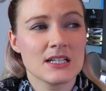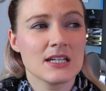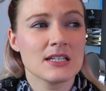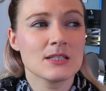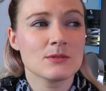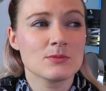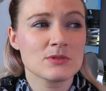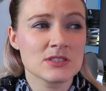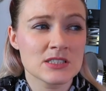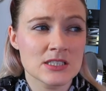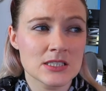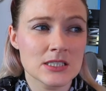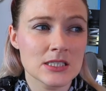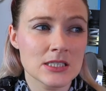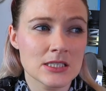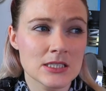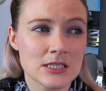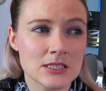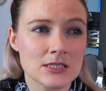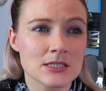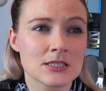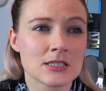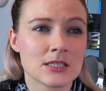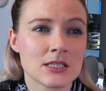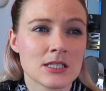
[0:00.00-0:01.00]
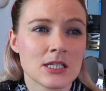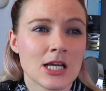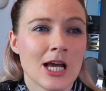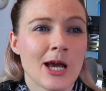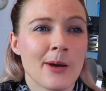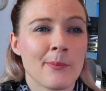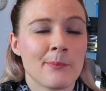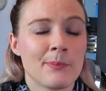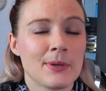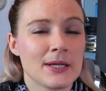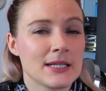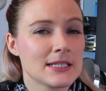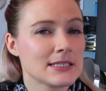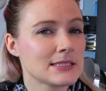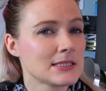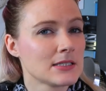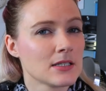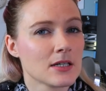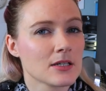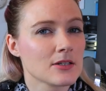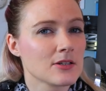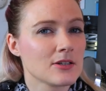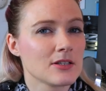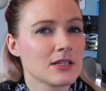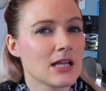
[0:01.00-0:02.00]
It was good, but it's
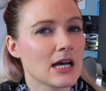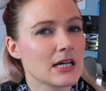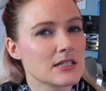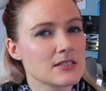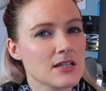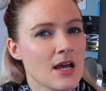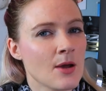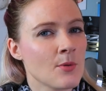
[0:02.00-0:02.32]
not all that.